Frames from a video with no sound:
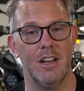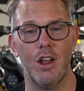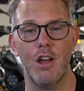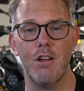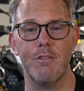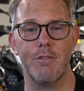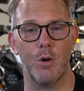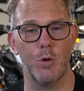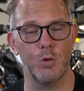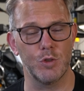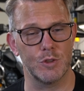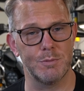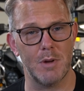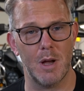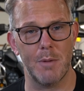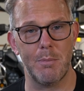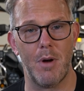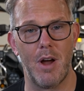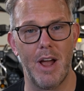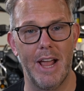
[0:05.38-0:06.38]
overhaul to
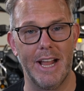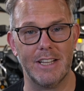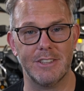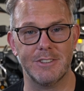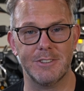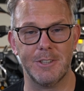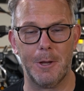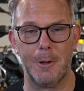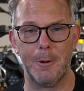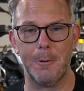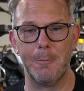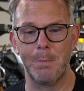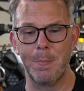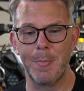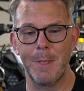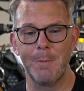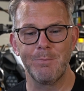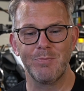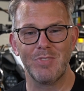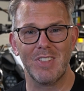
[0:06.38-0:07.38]
my bike, so
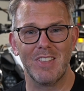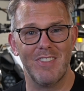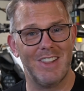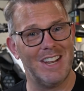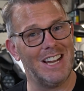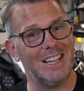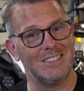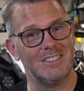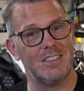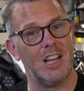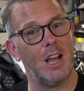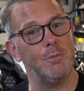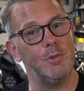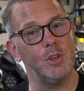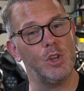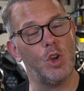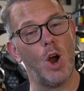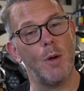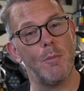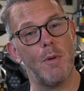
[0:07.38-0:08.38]
the next time
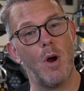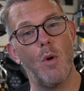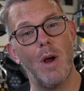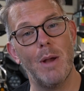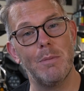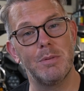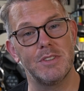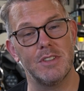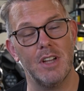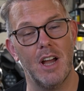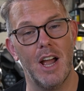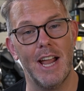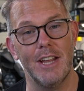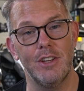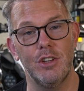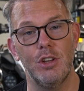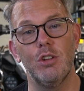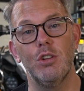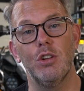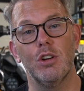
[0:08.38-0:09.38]
you go on my website
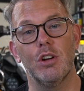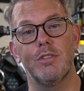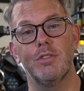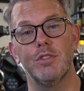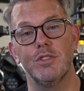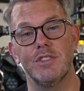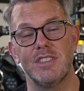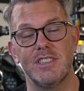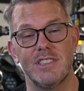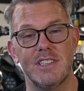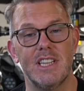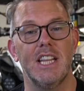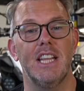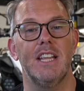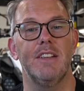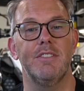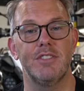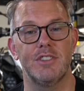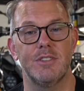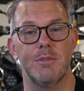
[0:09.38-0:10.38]
and you look for
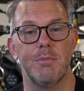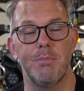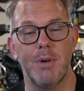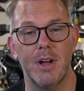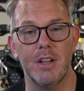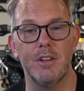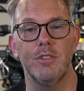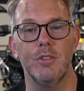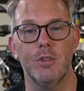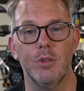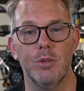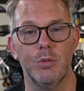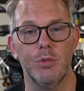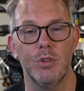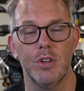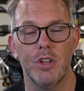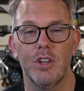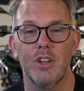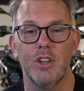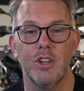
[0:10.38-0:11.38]
Steve's bundle,
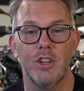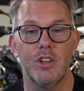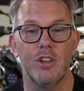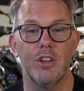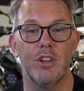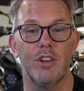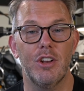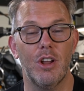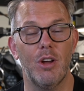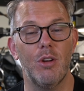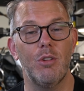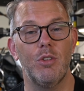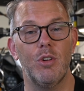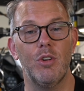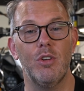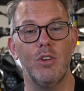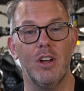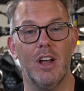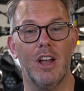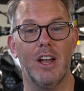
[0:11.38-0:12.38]
you're no
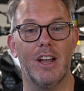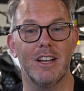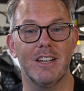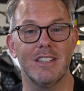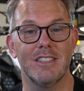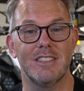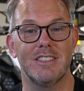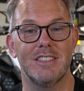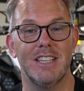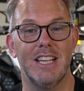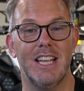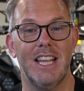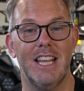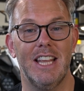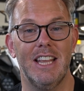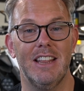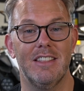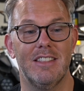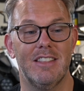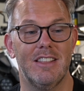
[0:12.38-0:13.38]
longer going to
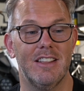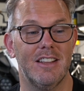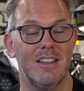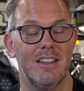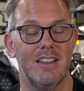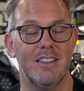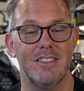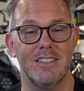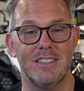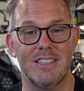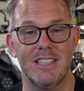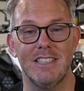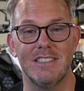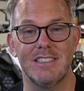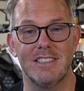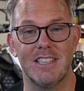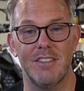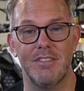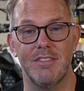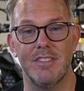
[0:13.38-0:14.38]
see the
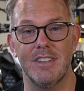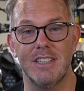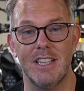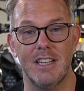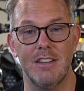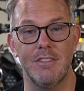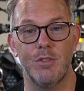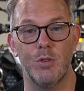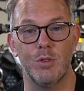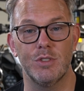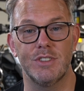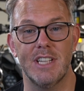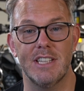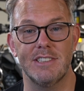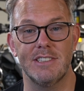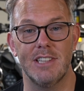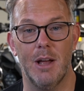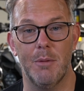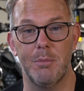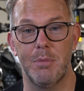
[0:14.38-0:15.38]
D7 D4
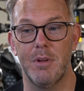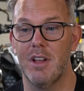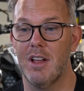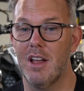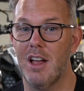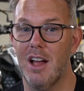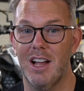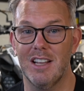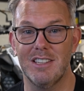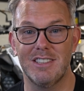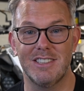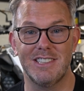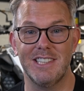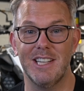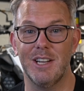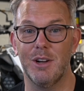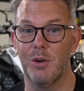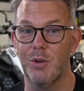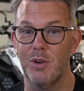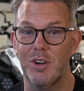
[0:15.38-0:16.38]
setup. I
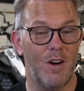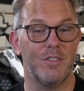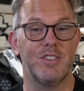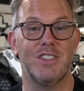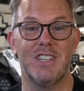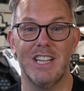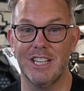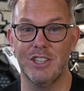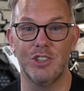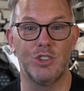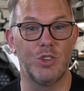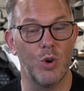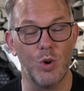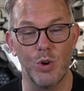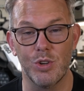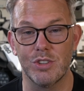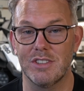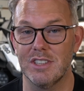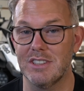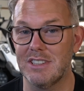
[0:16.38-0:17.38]
still obviously
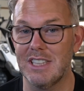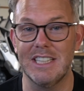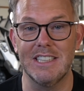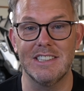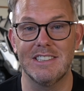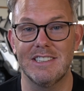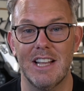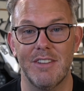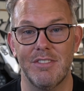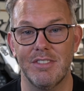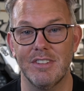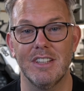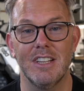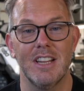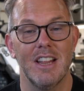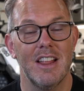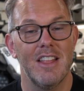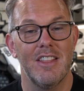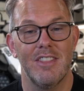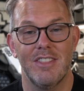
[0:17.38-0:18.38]
endorse the D7,
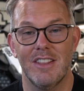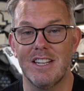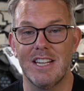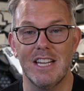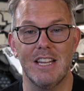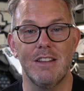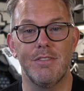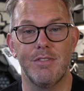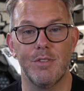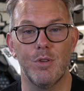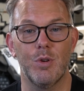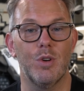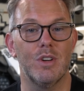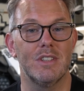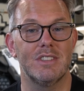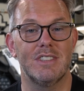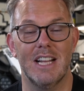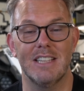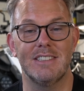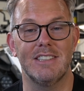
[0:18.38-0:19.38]
the
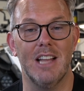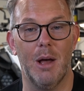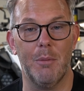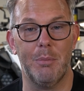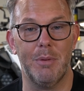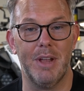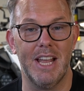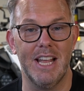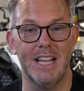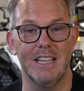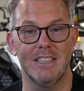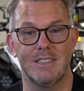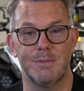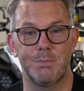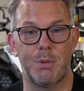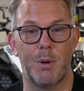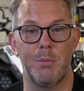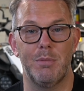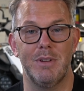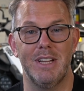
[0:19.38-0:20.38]
D4 setup. It's
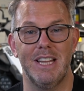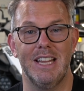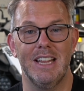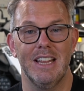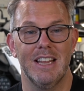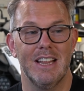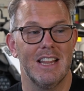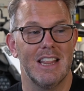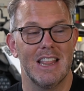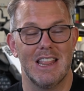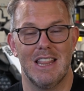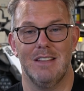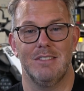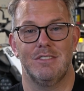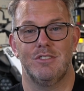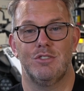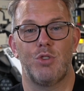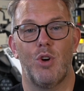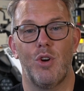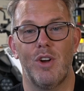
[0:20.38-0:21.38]
probably the
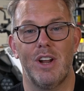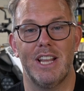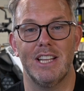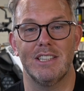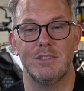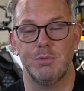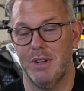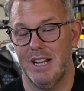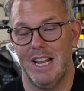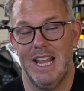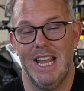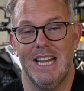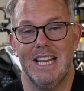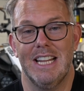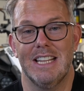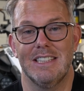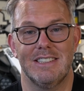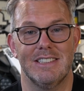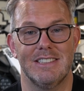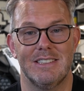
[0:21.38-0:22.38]
strongest, where it
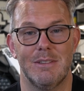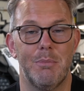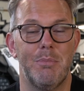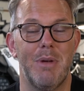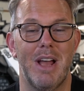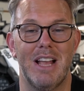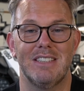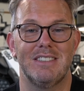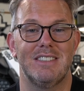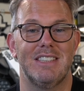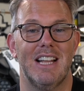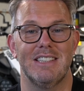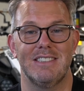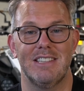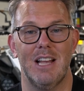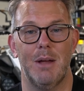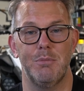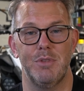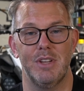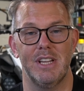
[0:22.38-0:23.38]
is, it's the best
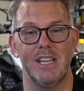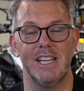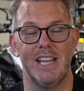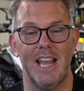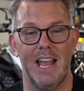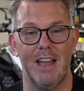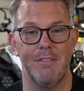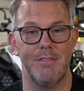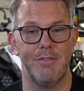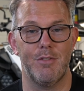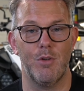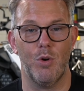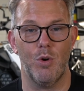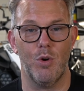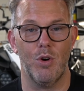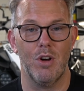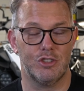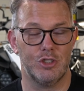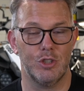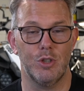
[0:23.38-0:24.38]
setup you can get
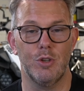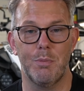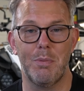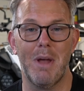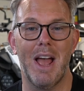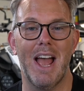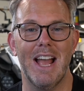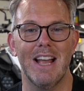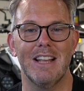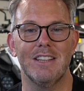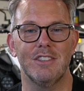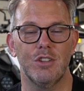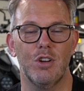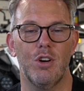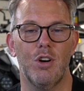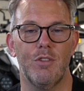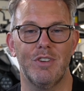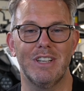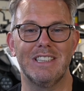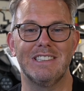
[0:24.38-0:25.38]
for two pairs
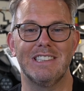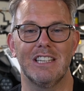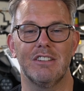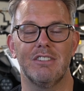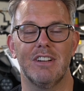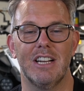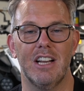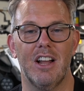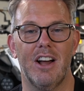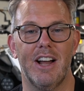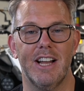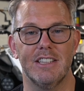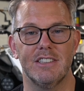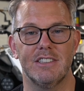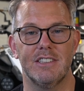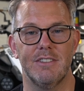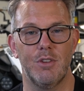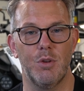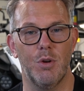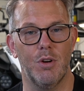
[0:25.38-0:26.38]
of auxiliary
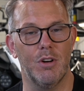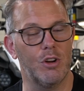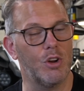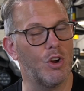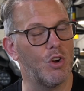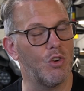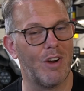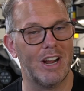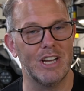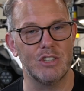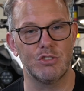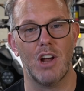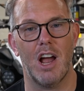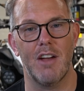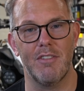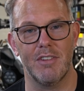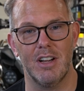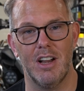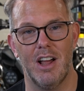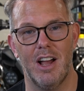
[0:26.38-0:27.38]
lights if you want great
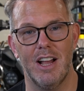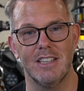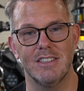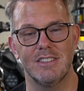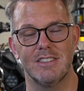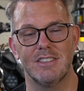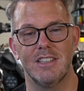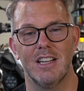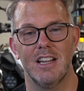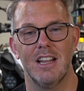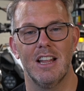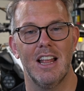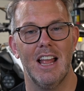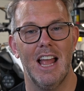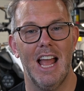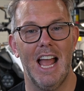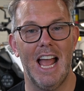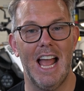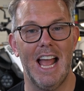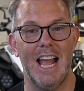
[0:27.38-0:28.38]
driving lights
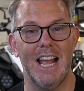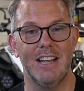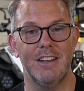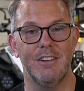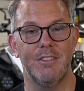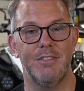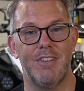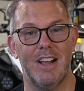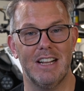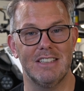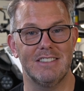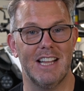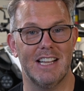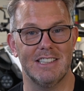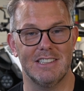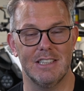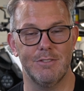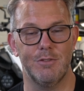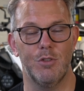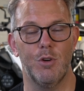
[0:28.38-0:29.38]
and
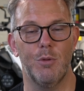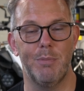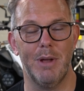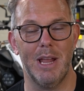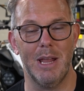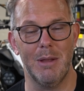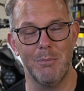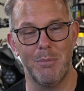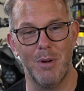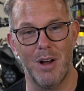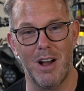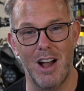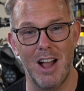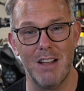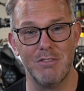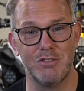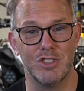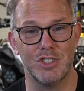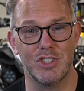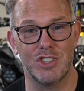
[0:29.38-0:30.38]
fantastic full beam. But
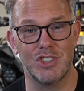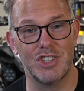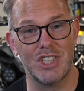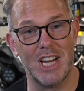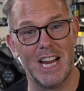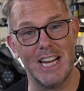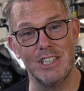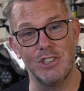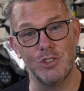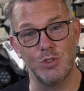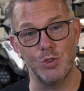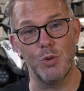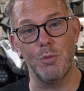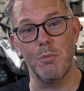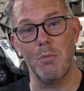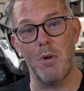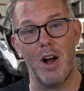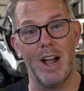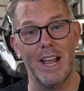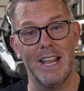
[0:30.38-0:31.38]
I've just changed all
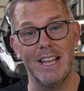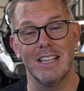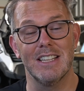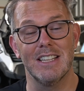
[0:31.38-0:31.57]
my